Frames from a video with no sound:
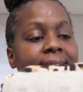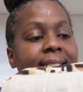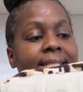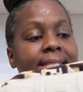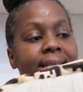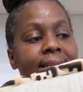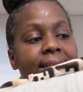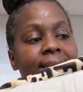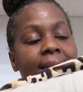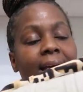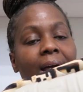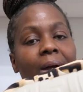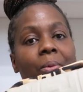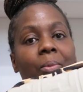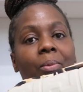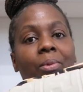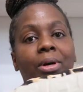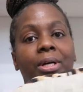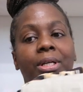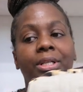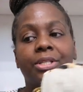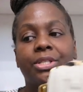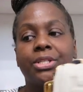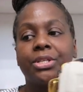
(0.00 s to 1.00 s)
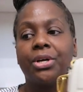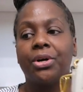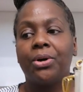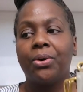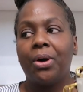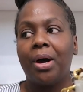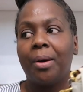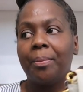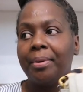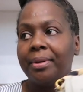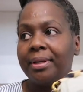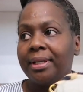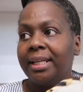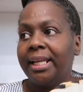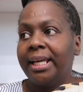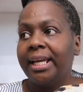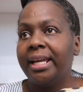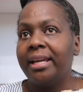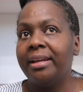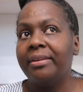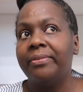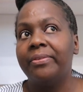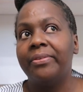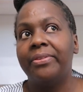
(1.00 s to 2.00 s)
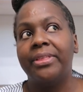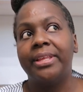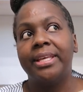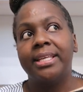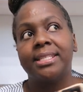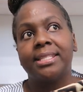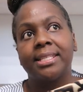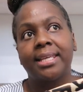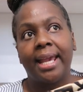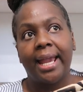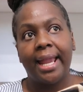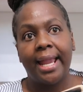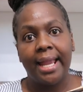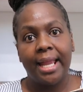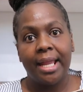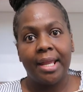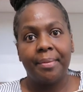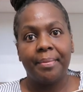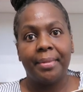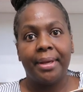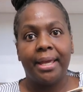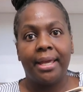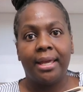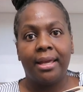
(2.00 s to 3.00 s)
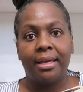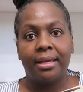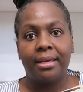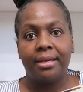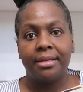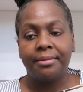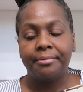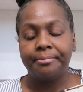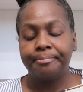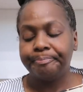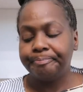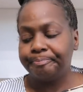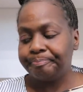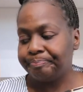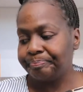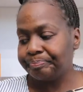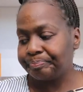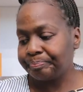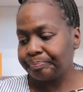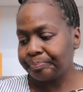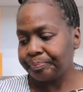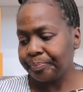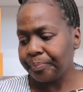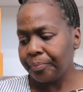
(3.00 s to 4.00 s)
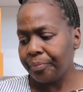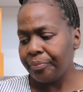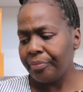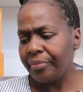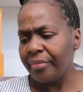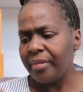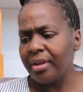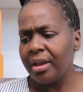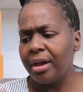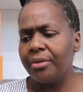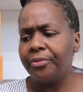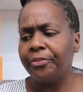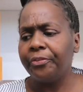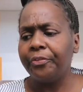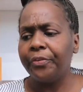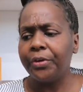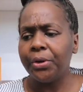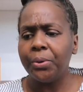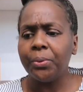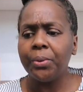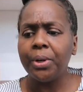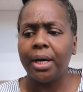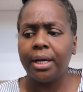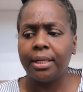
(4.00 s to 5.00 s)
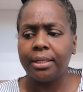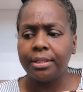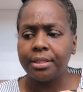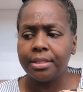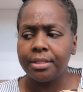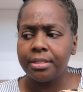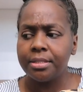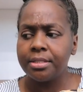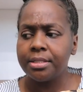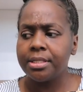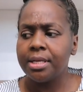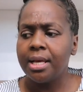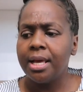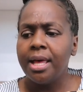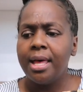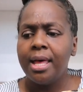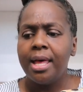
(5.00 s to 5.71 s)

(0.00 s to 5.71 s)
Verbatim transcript: did not want to go, I believe this came in a few colors.